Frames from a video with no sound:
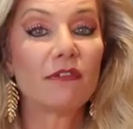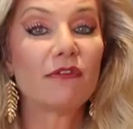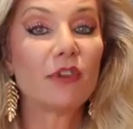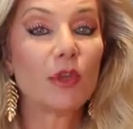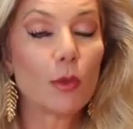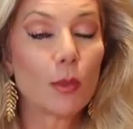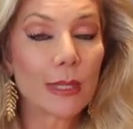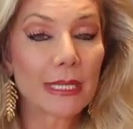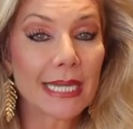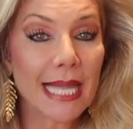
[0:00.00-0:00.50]
If
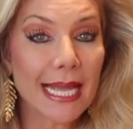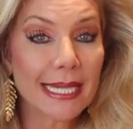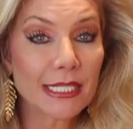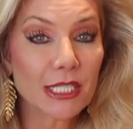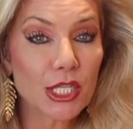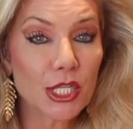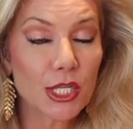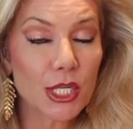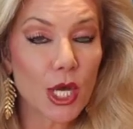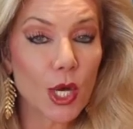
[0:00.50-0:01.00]
you would
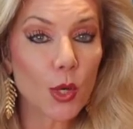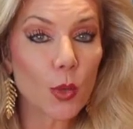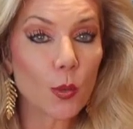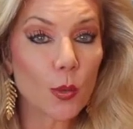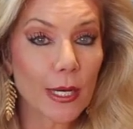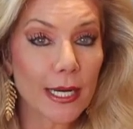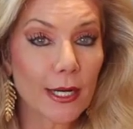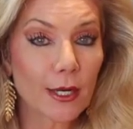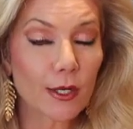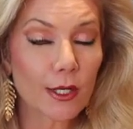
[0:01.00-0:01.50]
like to know
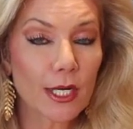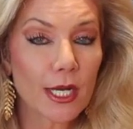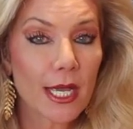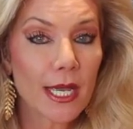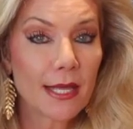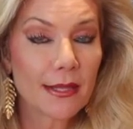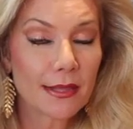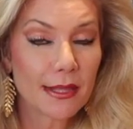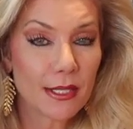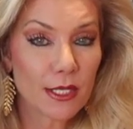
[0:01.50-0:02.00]
where
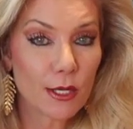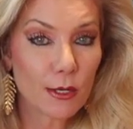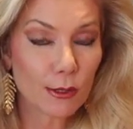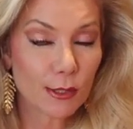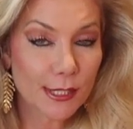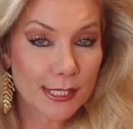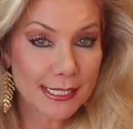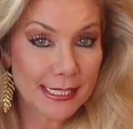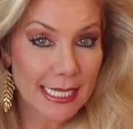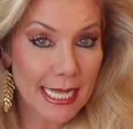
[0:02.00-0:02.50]
your
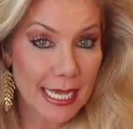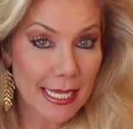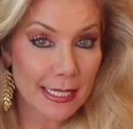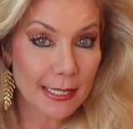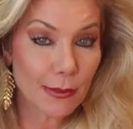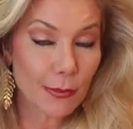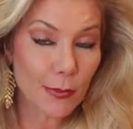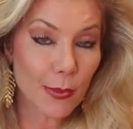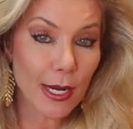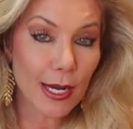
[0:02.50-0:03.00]

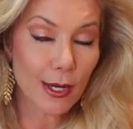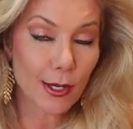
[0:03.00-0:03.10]
ascendant